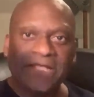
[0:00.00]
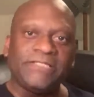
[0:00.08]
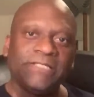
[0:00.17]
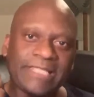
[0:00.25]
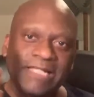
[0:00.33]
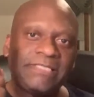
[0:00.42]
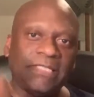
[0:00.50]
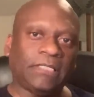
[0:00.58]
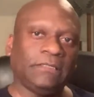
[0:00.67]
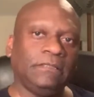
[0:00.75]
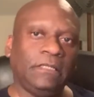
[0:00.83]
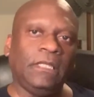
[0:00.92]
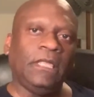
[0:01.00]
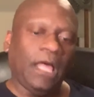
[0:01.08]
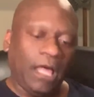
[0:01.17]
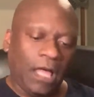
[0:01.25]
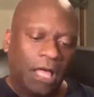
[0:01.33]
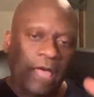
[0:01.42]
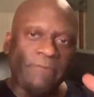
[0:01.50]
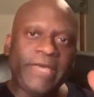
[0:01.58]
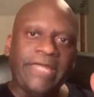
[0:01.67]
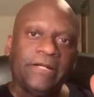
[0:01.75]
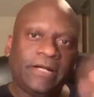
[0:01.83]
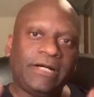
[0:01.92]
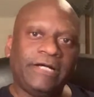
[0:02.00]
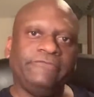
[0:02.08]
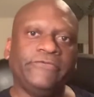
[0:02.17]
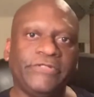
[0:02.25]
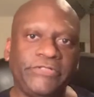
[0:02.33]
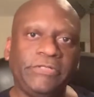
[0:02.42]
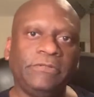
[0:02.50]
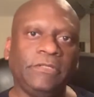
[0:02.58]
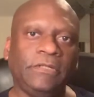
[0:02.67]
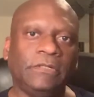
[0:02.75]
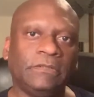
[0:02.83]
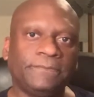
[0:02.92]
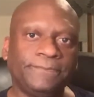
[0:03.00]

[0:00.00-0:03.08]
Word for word: I said, that's it. I made a convert, a cheerleader.